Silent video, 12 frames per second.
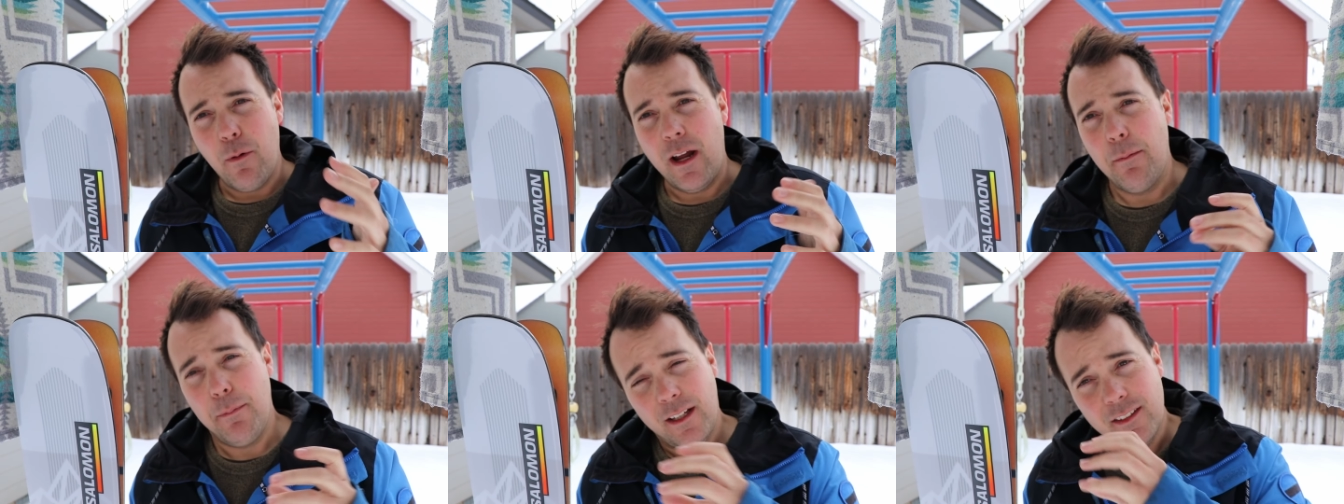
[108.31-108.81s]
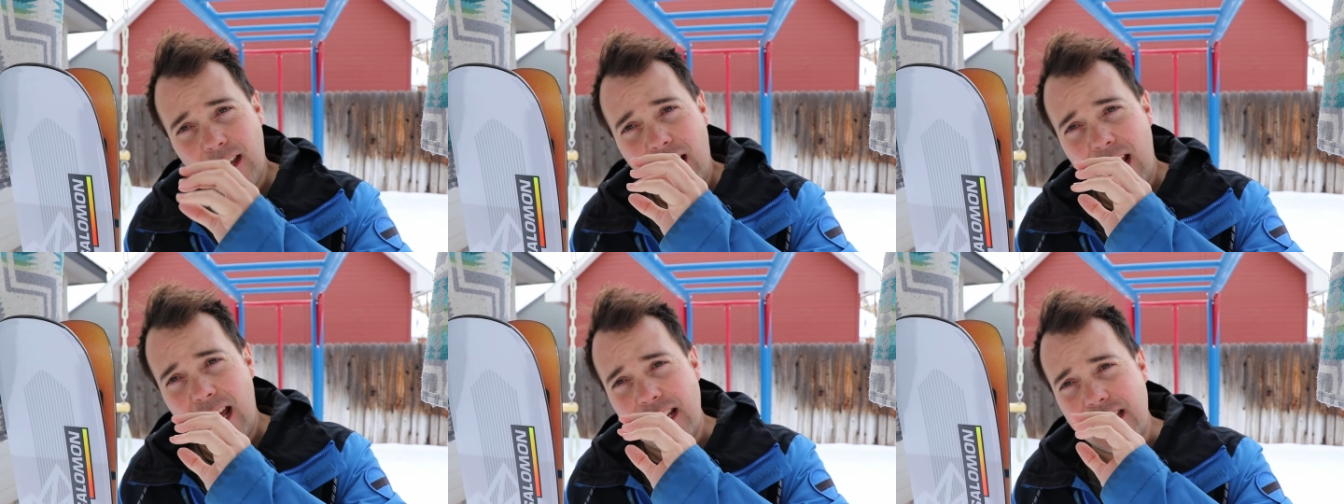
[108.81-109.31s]
way because
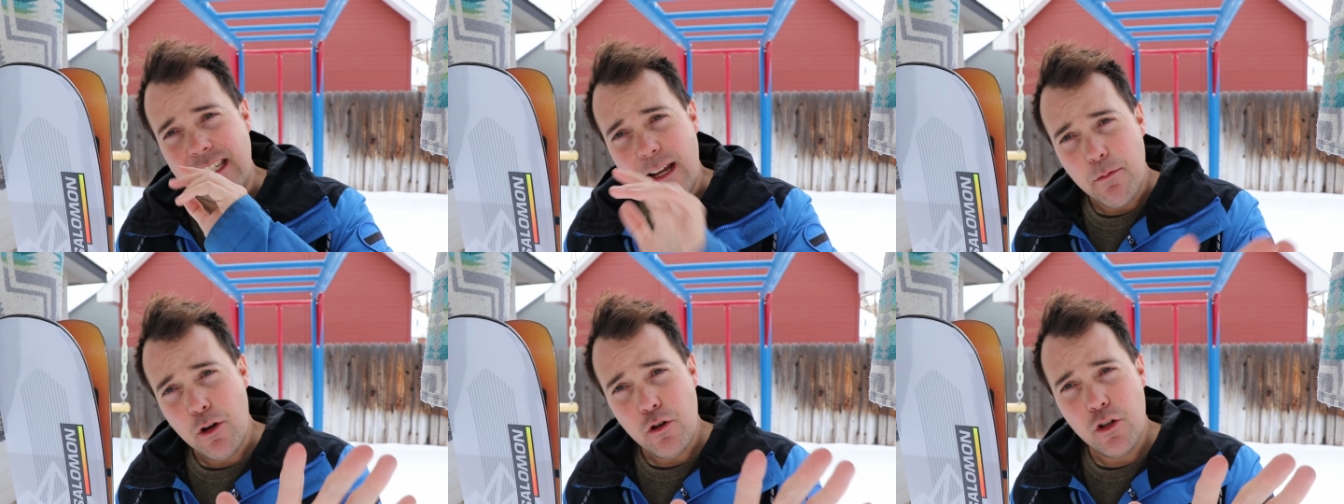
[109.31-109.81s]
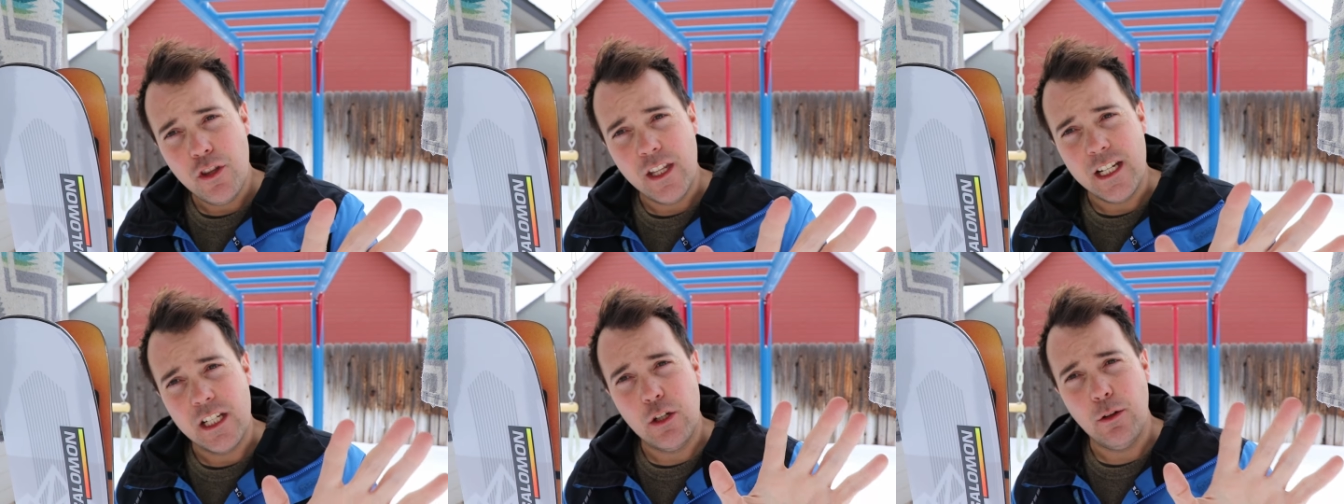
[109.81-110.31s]
I had demoed the
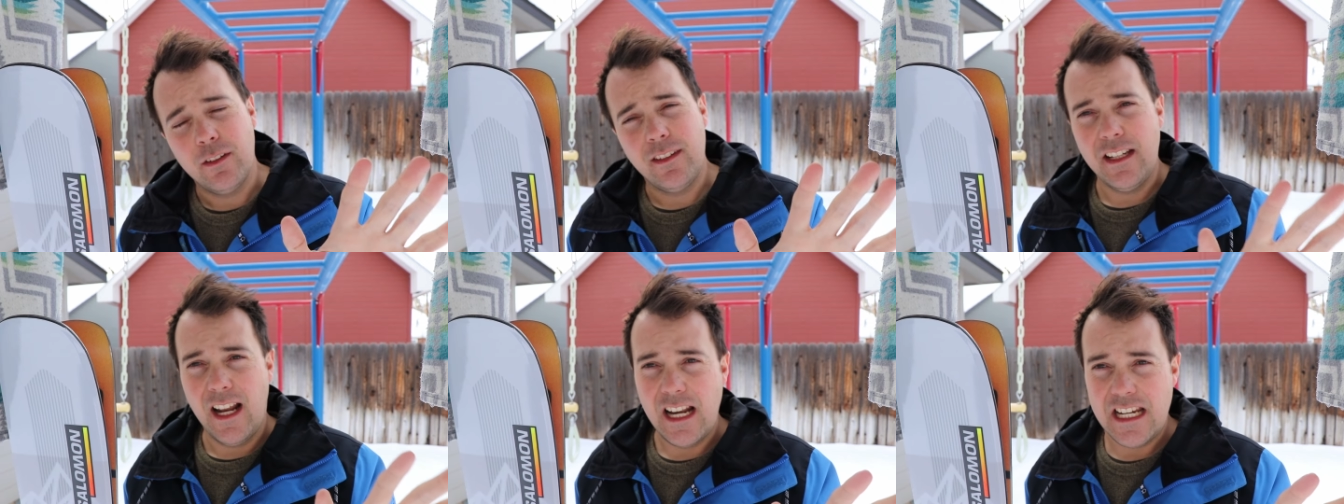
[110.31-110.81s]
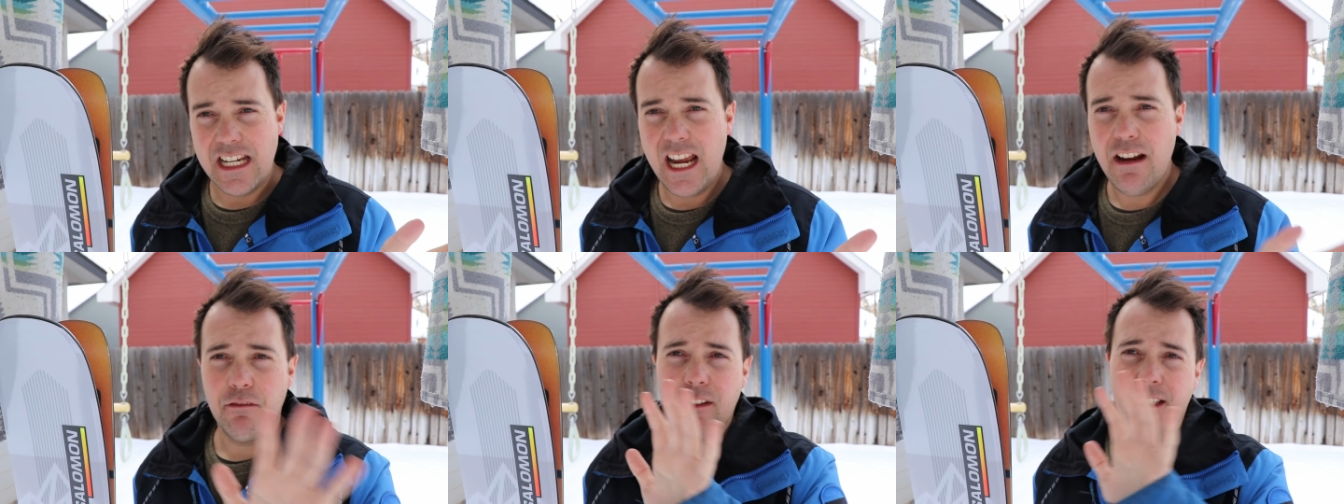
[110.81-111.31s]
QST
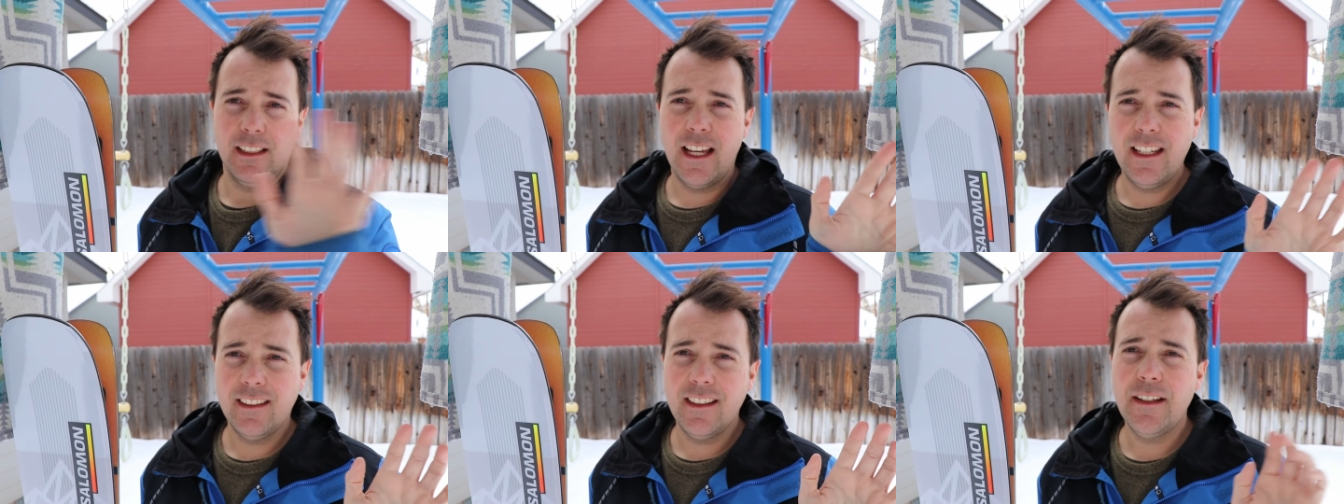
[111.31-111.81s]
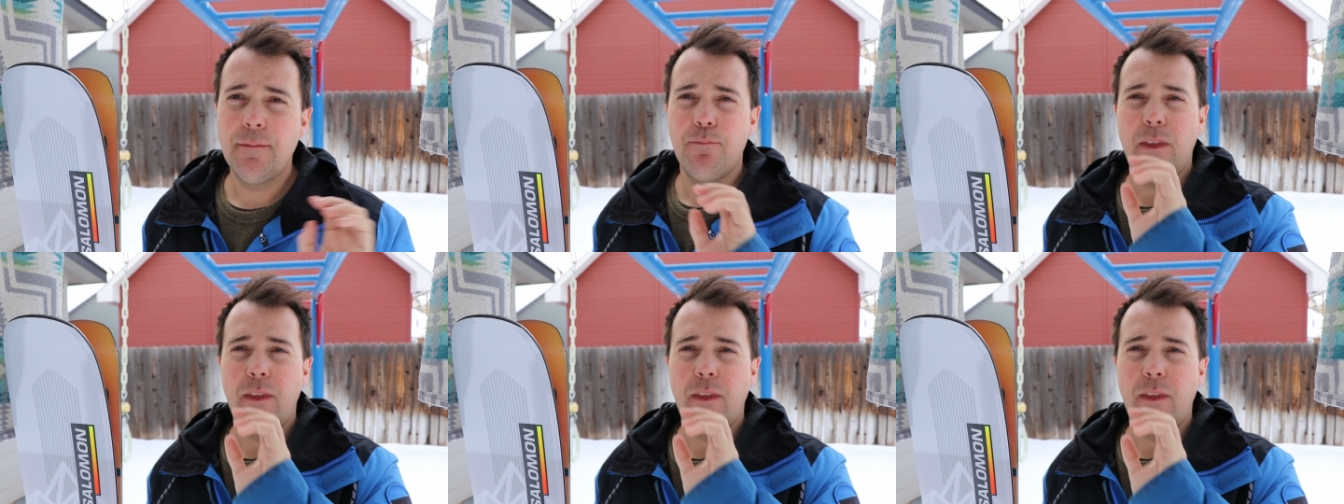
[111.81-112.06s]
98, really liked it,